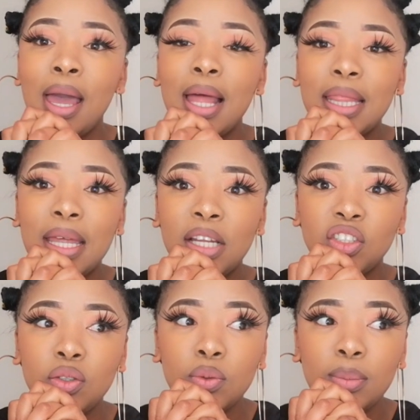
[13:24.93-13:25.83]
And then I
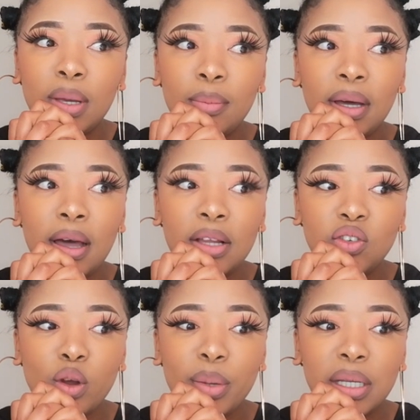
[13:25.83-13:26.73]
just remember
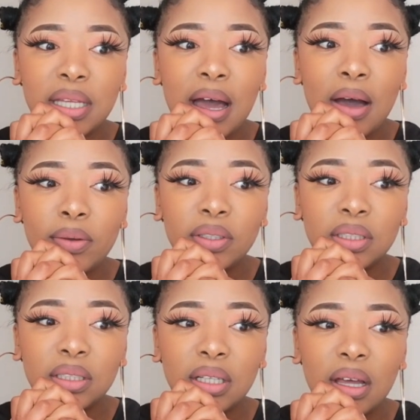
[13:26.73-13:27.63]
dropping down and
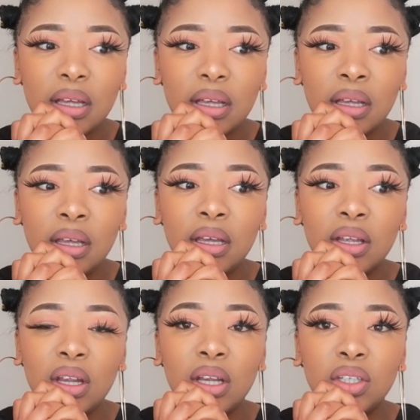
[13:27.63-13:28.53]
just like
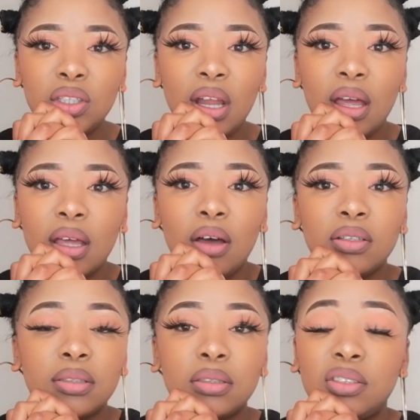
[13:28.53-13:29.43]
I
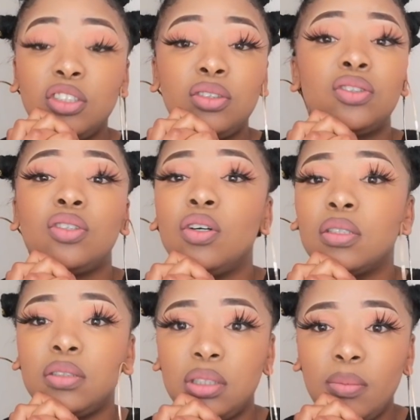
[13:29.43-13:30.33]
was just
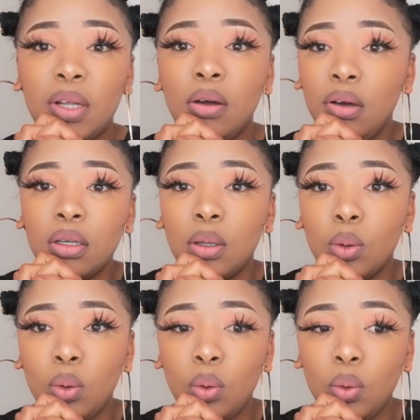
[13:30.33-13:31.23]
shocked. And I'm like, oh okay,
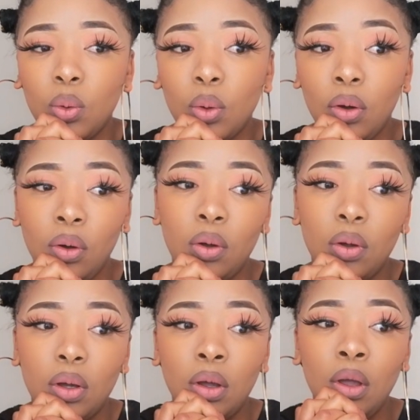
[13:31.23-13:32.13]
cool, yo.
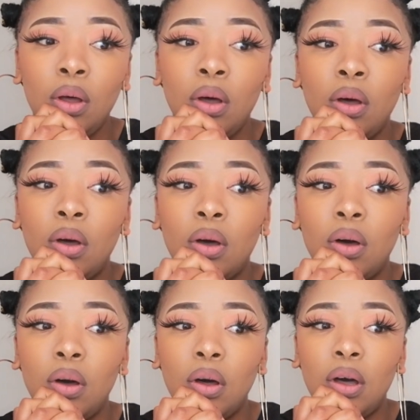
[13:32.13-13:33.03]

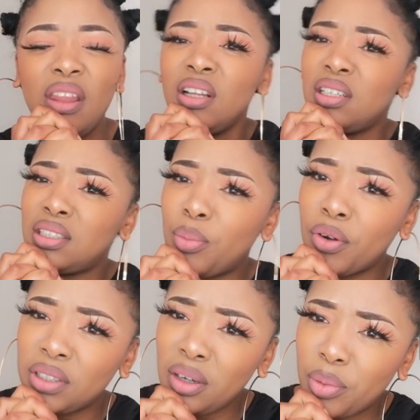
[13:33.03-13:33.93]
I know is it
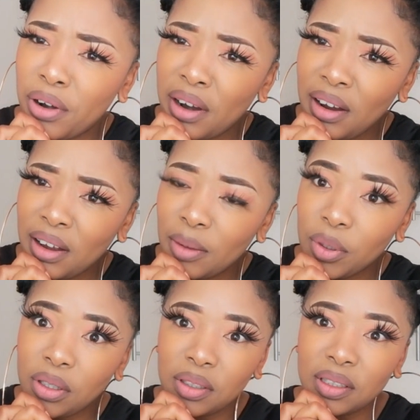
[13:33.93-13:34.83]
a prank?
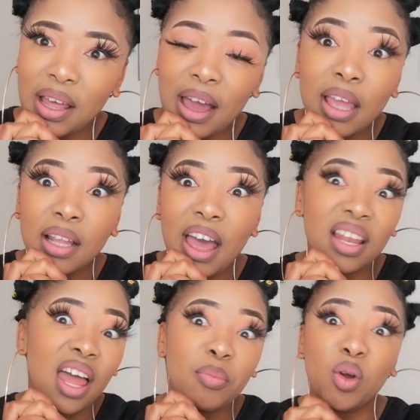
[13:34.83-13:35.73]
Because like I
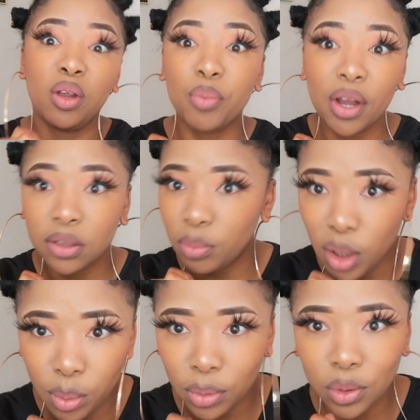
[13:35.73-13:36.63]
like putting pranks on
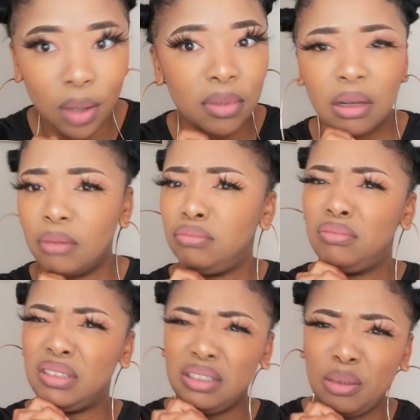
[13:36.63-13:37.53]
people, so I'm like,
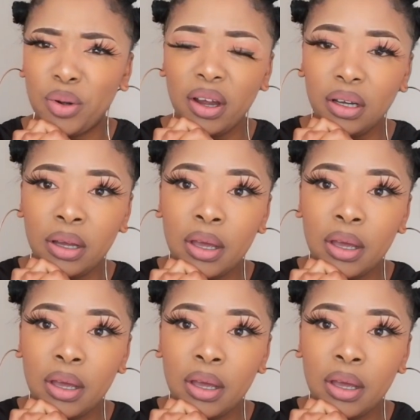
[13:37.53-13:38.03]
is this a prank?